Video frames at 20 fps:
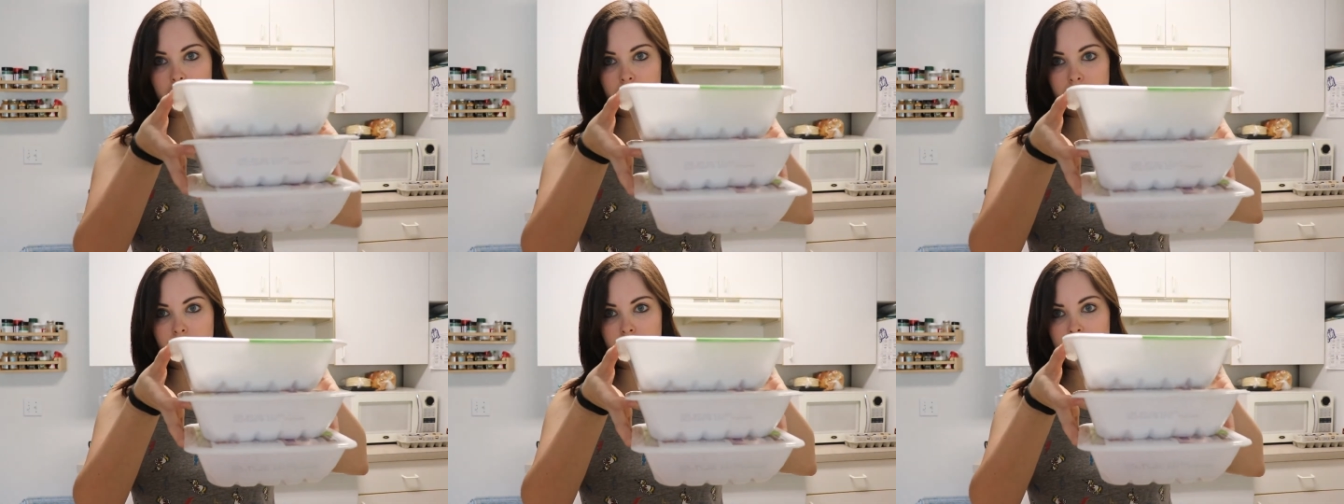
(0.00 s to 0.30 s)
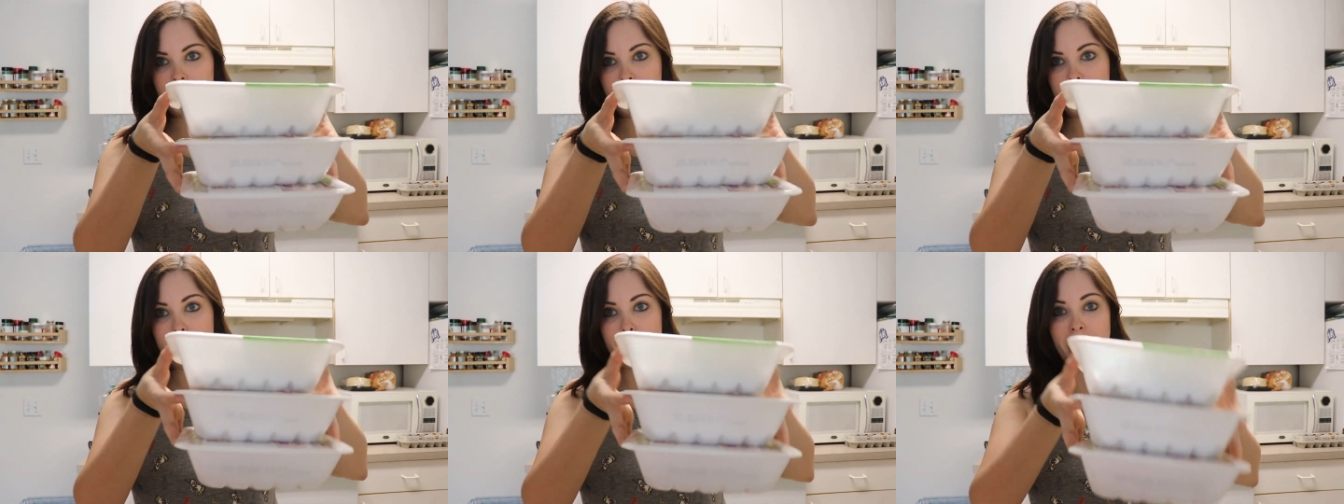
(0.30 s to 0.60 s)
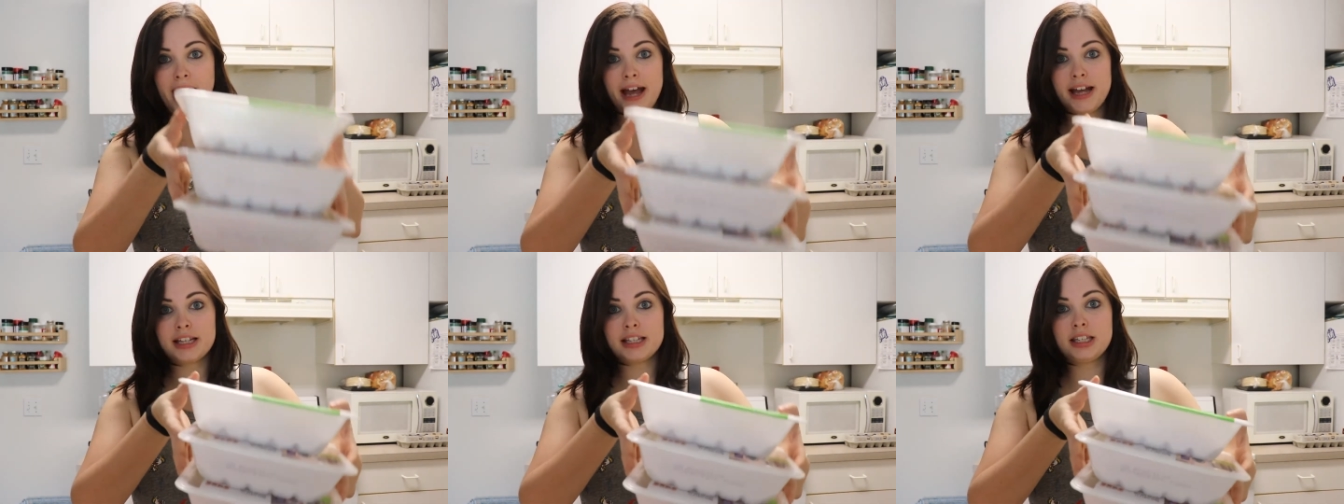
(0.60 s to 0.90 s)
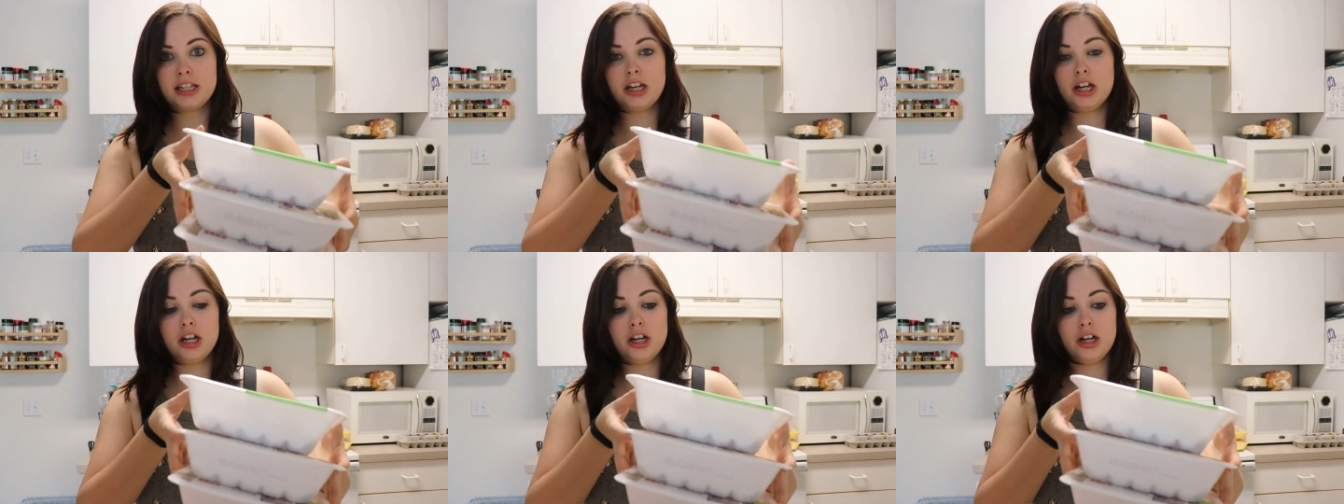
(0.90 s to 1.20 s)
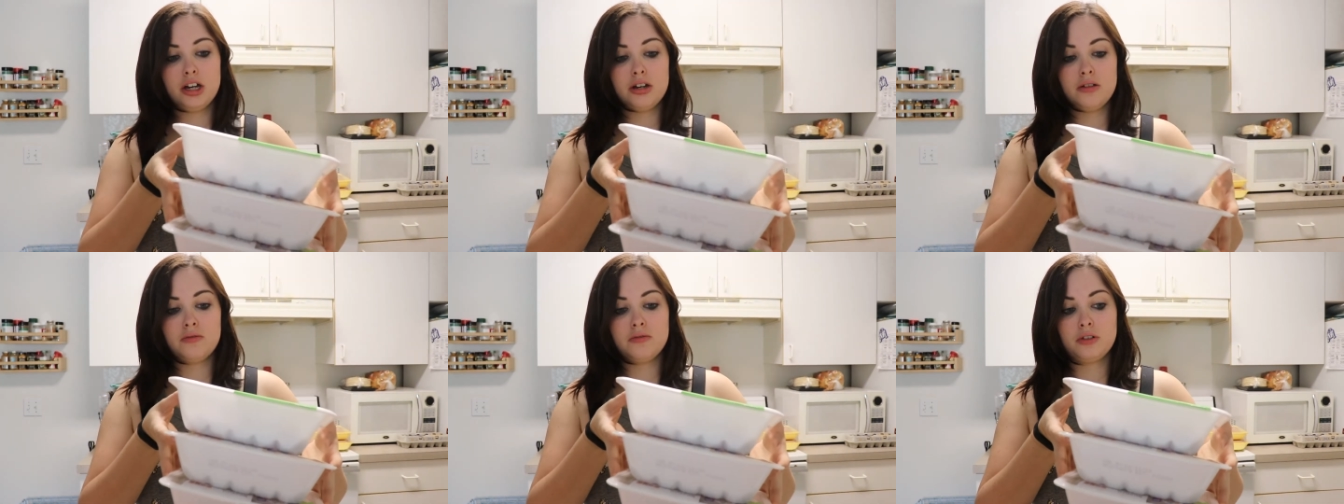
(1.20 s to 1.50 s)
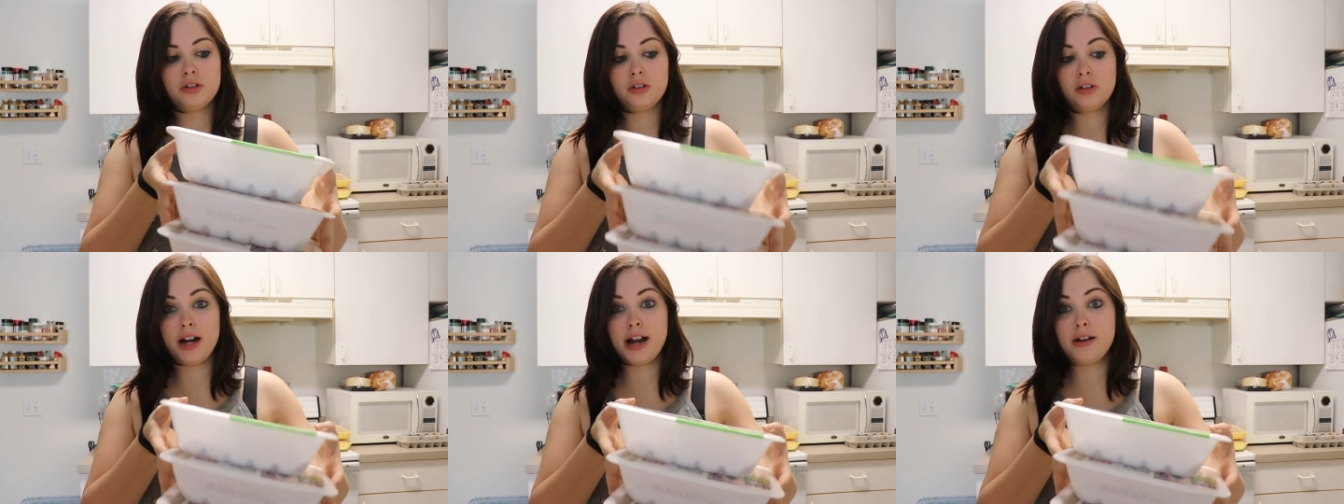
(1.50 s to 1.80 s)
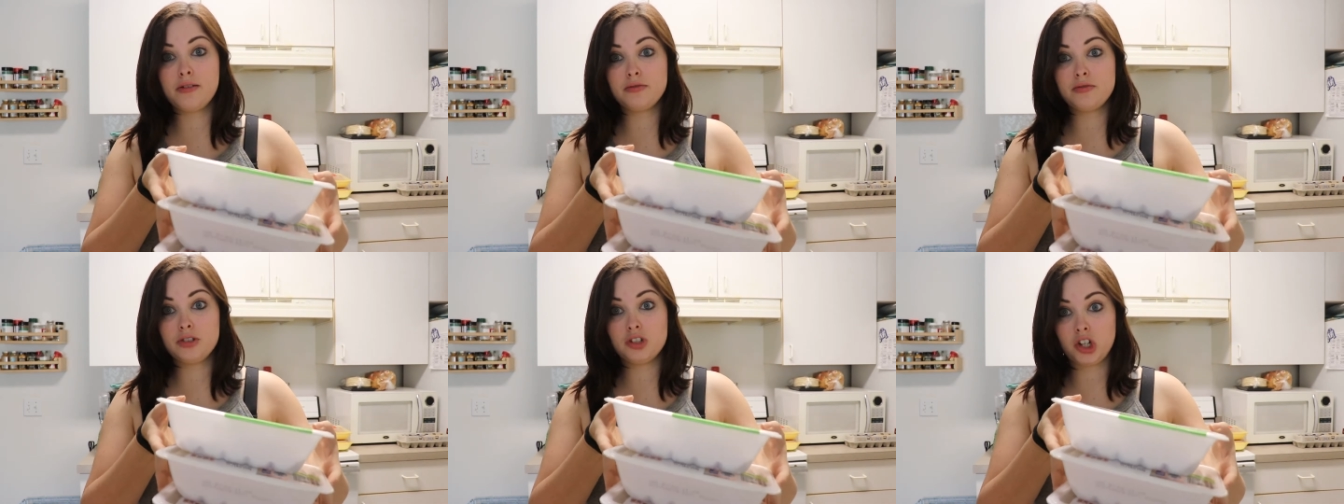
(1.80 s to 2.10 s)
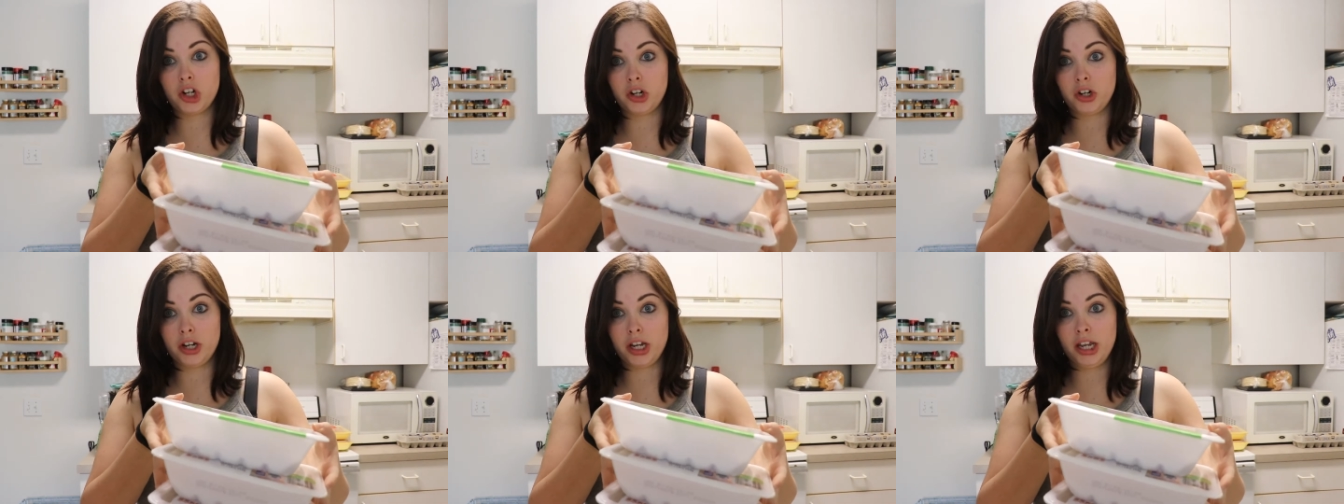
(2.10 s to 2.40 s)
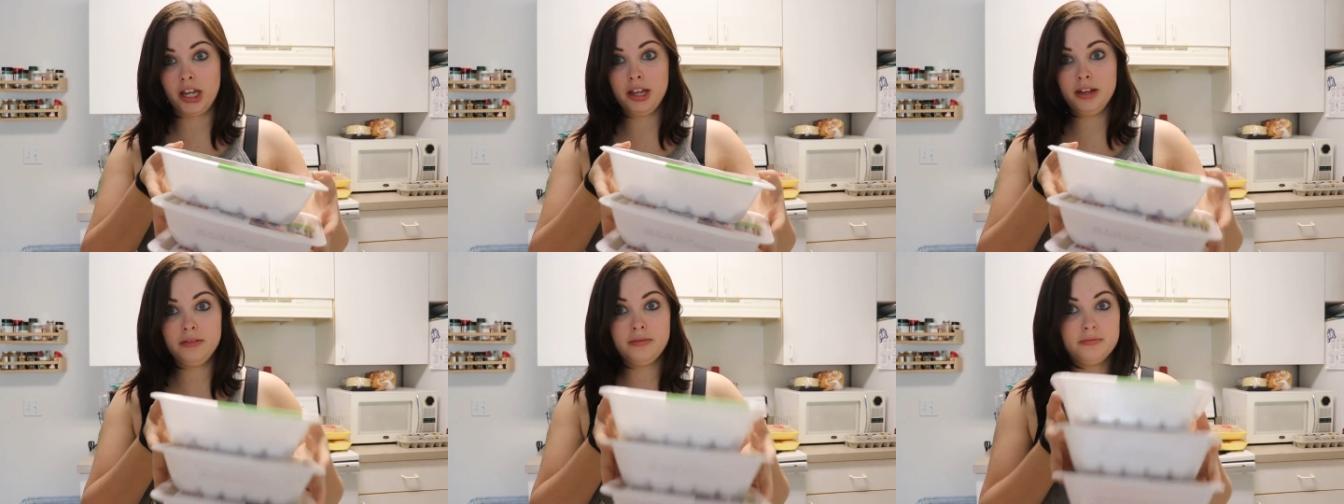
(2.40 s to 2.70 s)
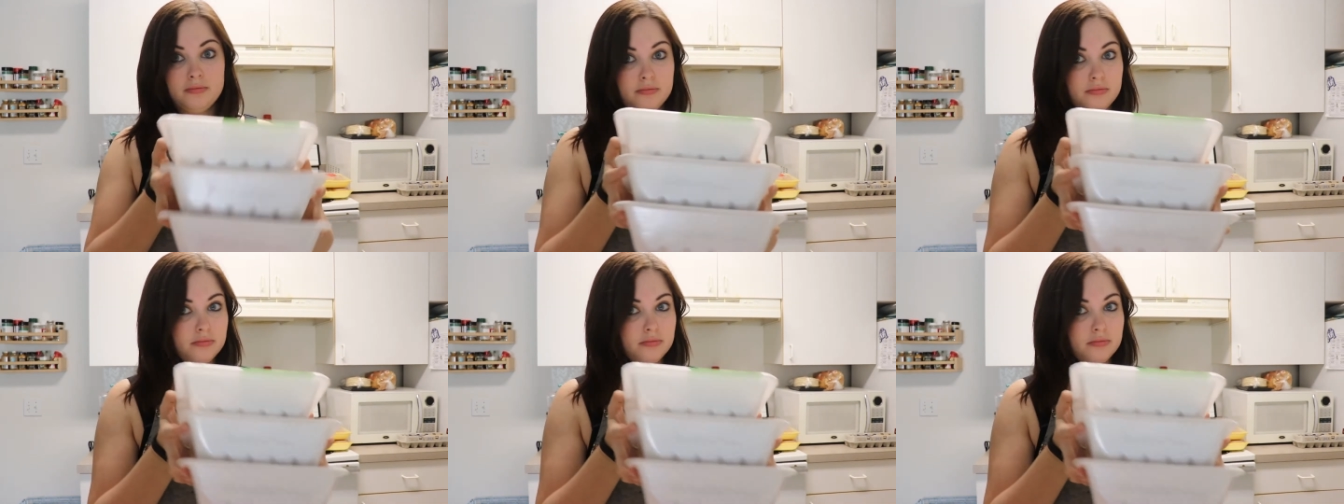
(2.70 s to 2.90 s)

three packs of ground turkey,